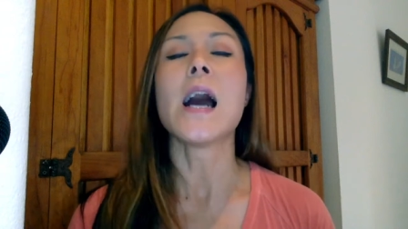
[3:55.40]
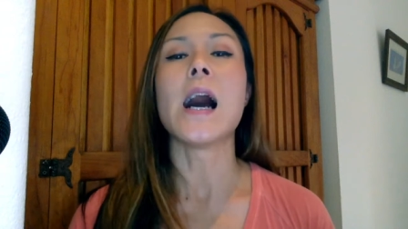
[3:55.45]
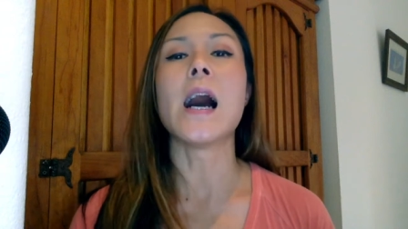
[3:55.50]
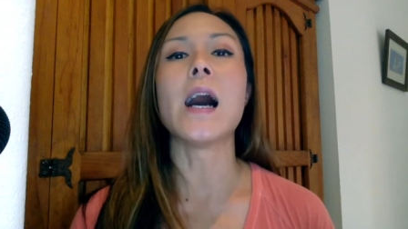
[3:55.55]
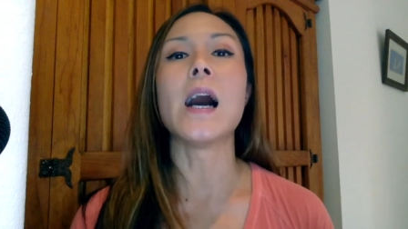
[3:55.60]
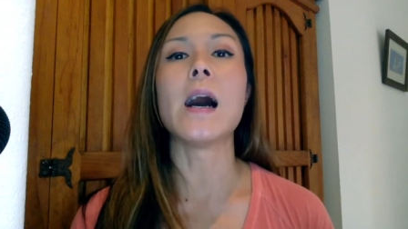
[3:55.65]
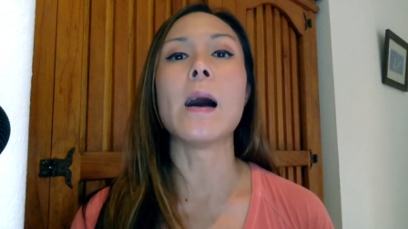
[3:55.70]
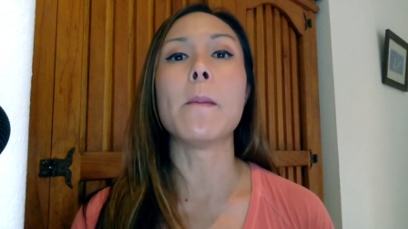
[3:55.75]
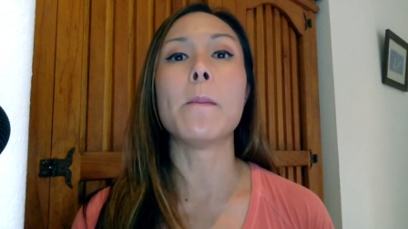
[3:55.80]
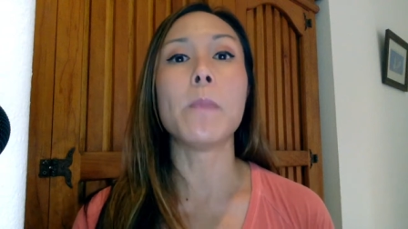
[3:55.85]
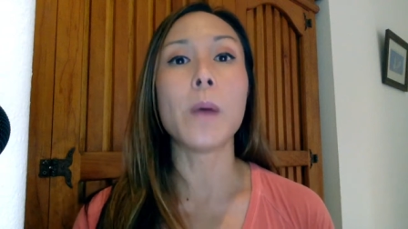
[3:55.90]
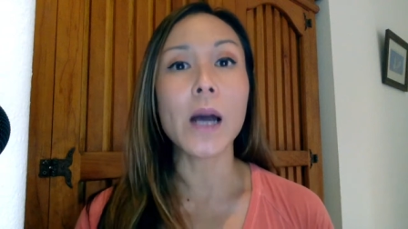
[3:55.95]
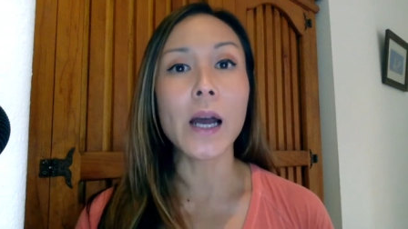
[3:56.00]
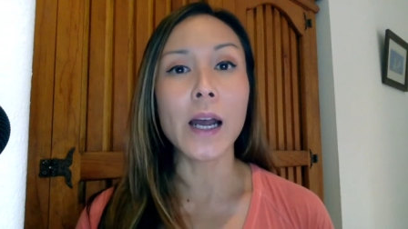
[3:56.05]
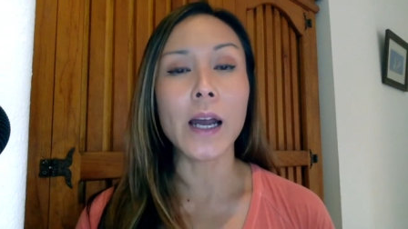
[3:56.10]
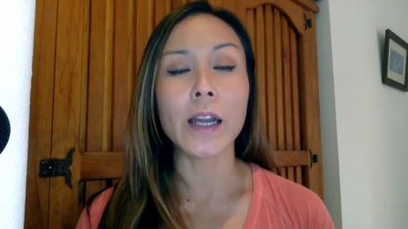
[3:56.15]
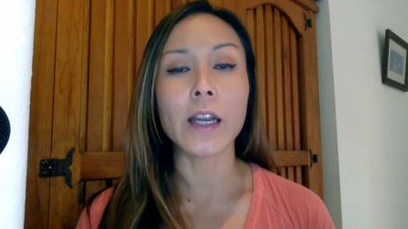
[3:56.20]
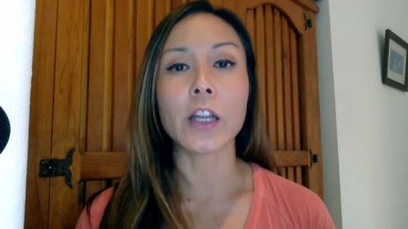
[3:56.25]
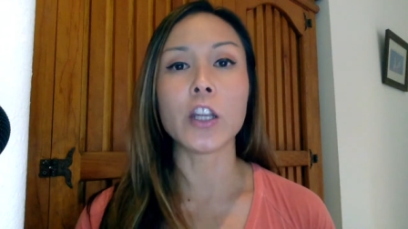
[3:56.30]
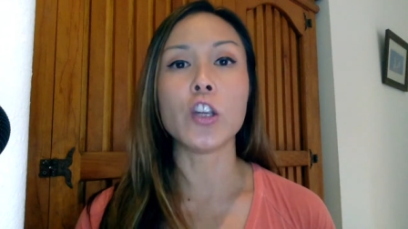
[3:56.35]

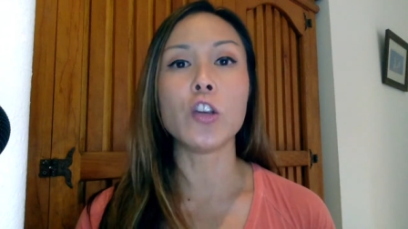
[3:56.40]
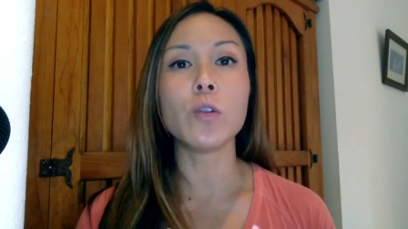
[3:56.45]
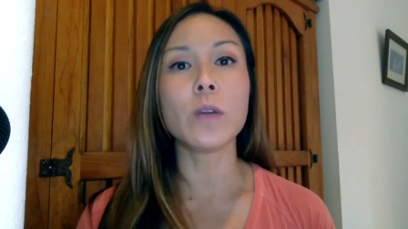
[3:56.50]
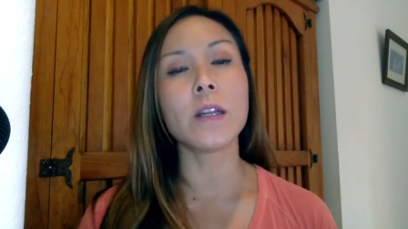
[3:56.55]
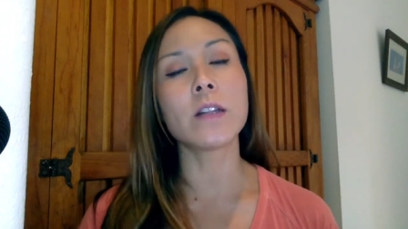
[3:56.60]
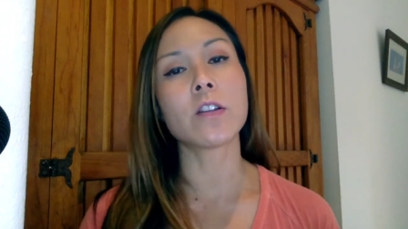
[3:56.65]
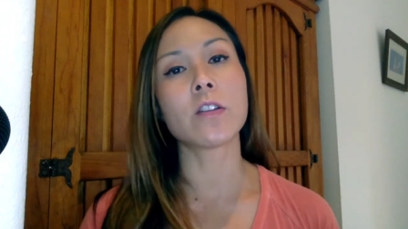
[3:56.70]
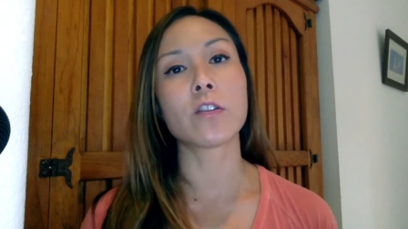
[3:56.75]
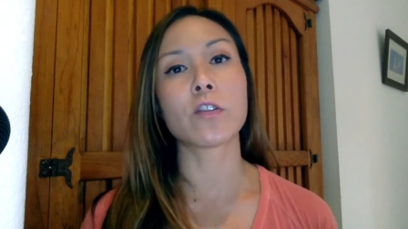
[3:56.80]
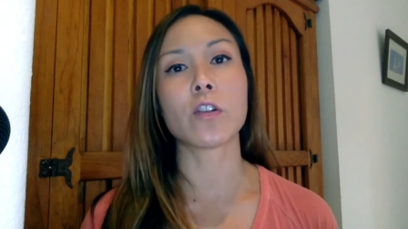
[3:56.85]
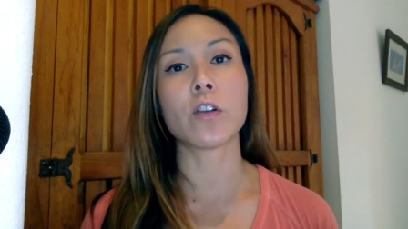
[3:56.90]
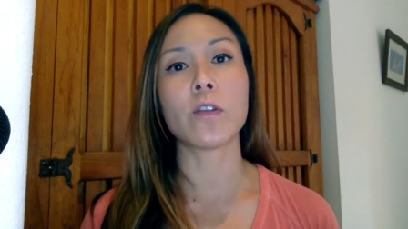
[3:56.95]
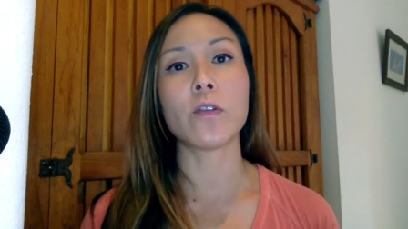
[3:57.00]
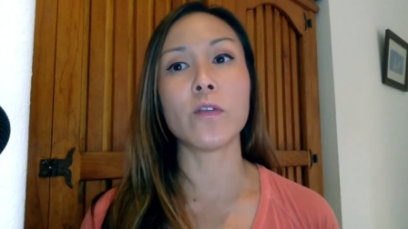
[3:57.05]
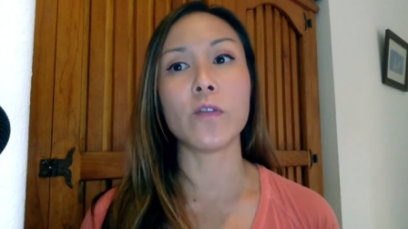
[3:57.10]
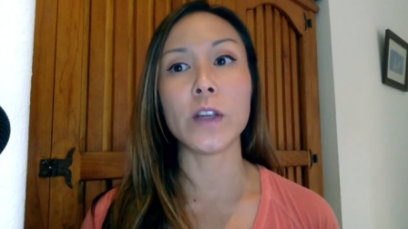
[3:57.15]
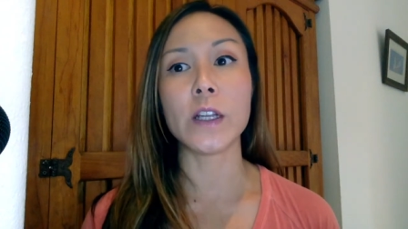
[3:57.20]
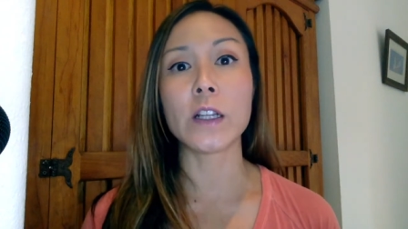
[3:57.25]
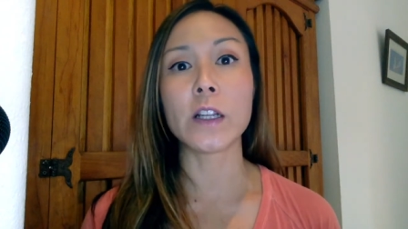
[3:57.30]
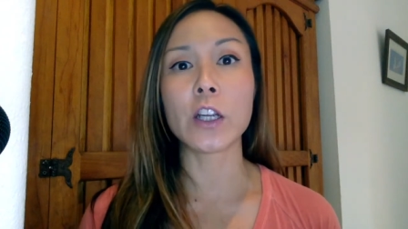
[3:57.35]
but you need to start
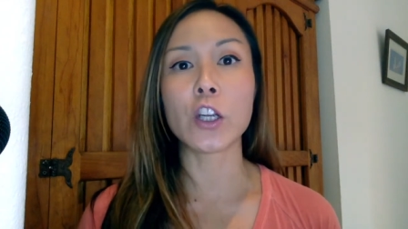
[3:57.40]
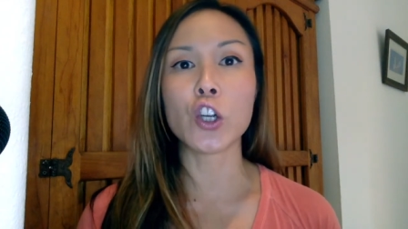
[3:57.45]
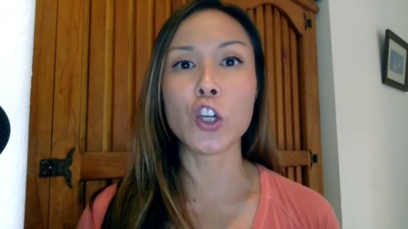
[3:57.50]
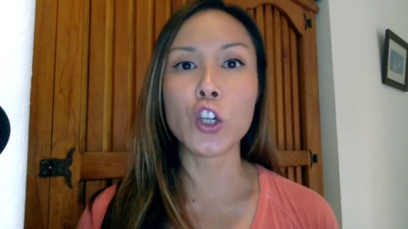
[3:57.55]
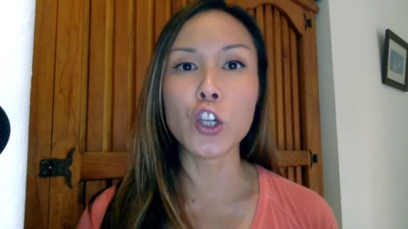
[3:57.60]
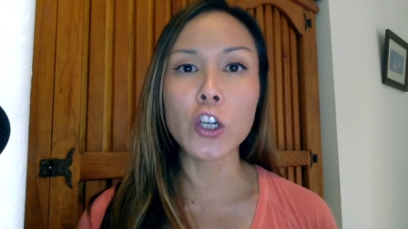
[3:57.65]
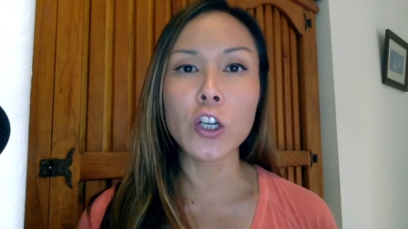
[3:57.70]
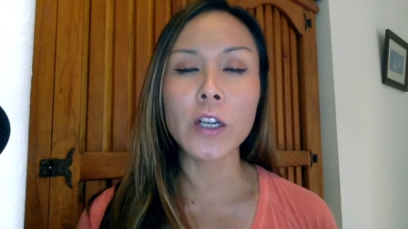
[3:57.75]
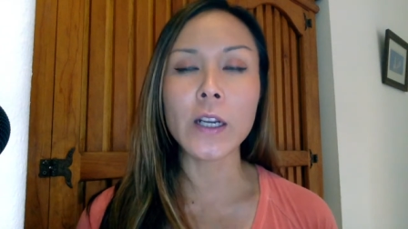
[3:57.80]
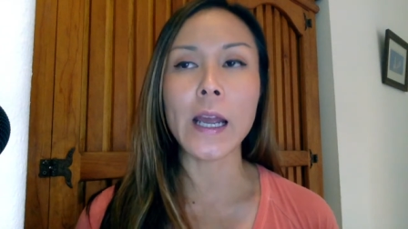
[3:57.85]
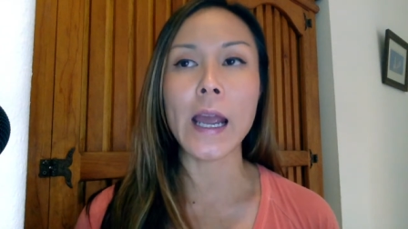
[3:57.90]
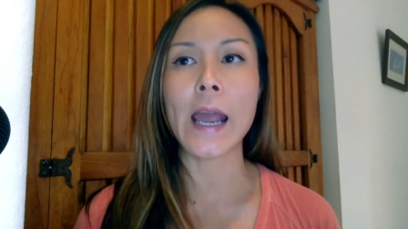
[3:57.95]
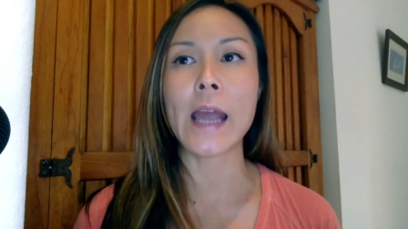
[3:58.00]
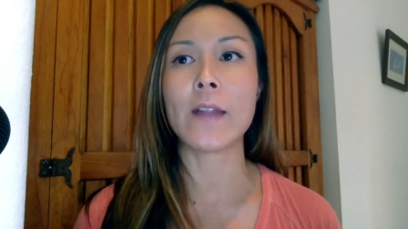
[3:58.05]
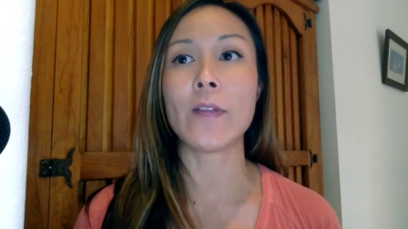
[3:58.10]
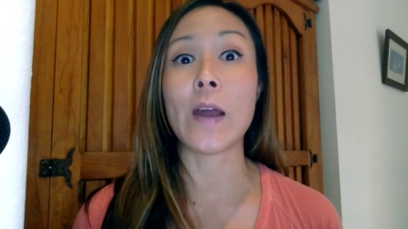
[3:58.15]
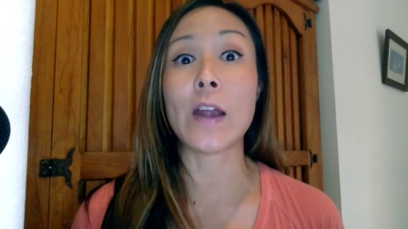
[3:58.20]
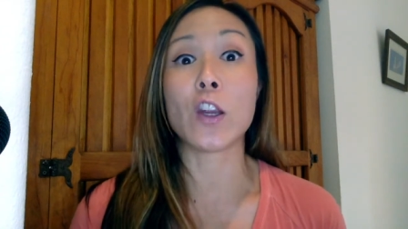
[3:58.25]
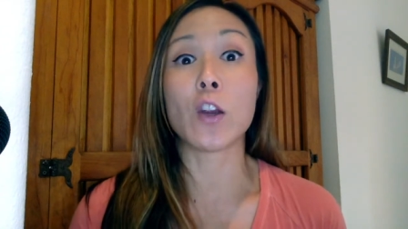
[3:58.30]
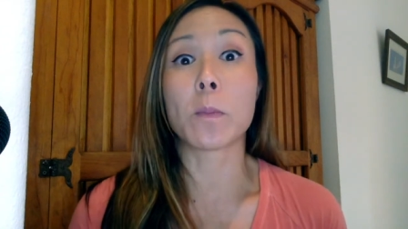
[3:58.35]
feeling good
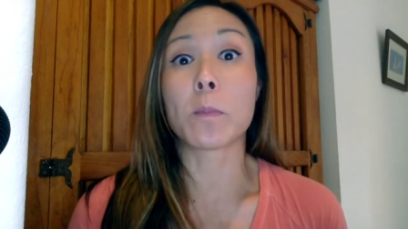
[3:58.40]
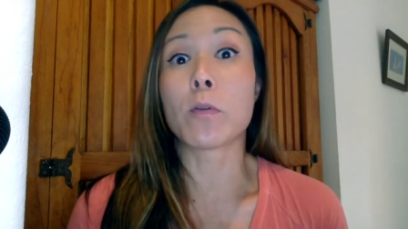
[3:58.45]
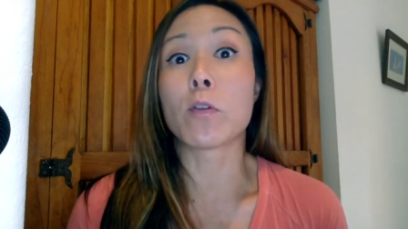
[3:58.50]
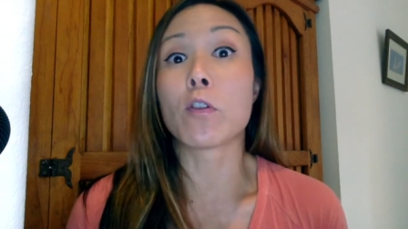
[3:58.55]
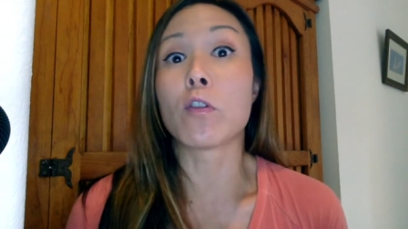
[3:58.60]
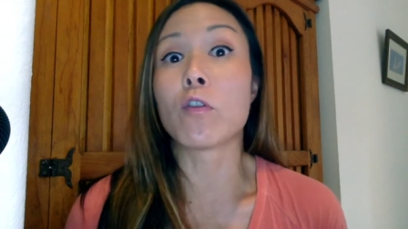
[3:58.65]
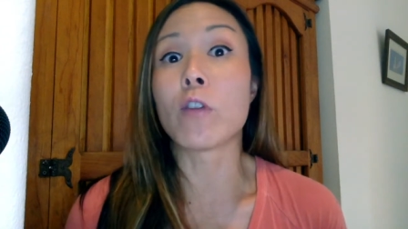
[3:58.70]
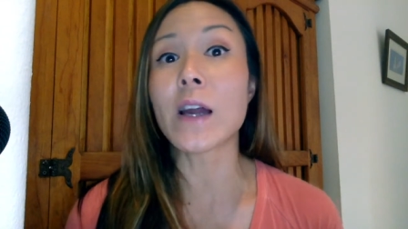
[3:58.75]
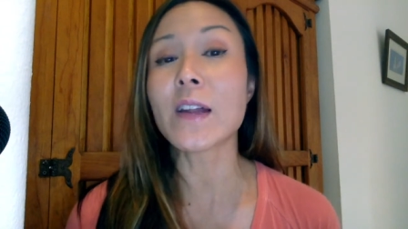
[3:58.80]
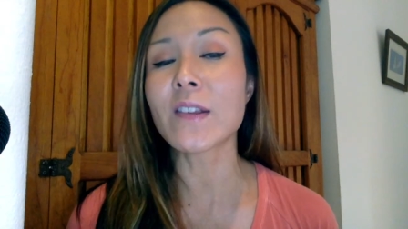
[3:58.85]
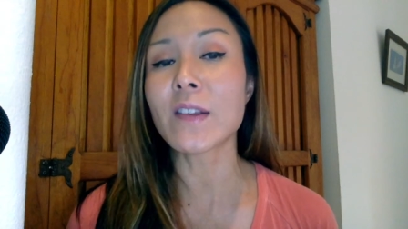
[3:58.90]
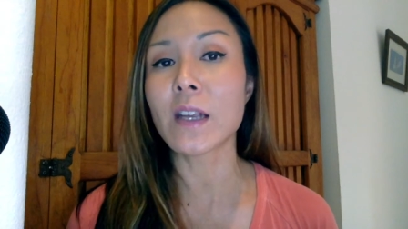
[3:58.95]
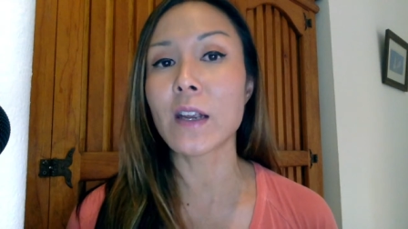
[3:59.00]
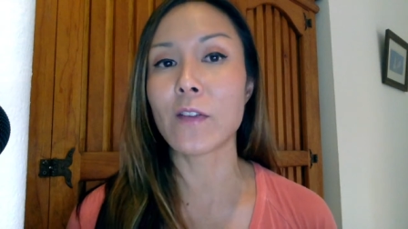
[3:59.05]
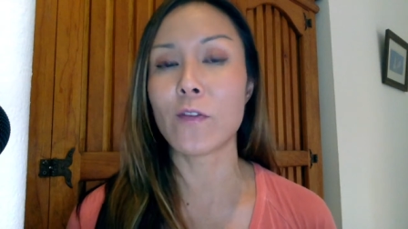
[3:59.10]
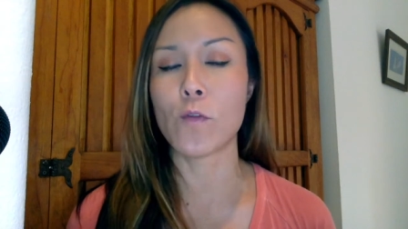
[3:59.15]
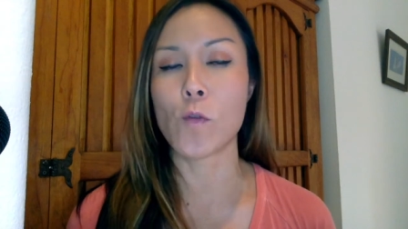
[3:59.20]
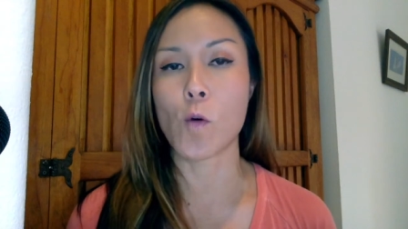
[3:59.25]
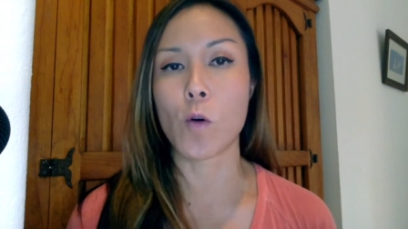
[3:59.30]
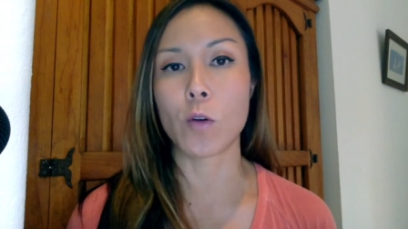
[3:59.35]
that you're progressing
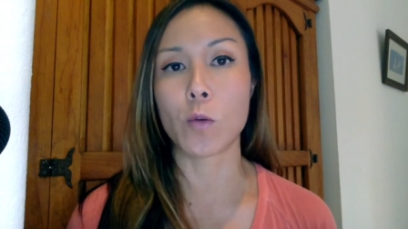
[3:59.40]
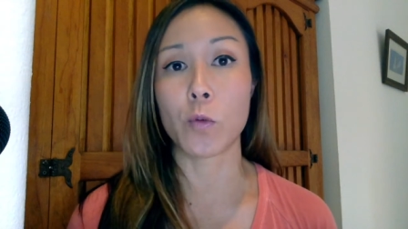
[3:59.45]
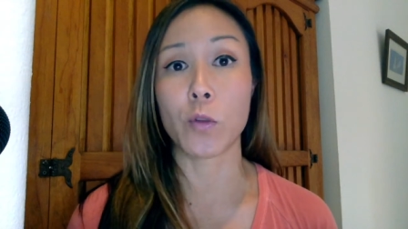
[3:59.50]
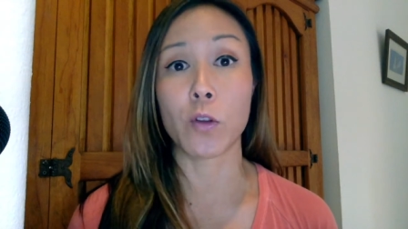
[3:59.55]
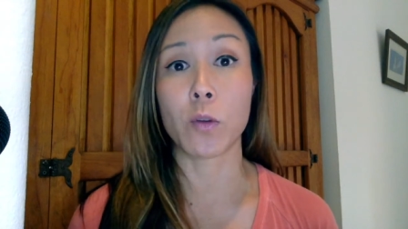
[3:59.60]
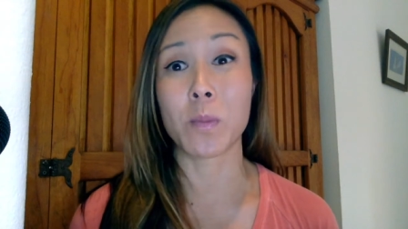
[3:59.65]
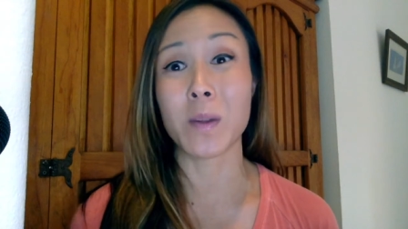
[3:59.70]
forward with your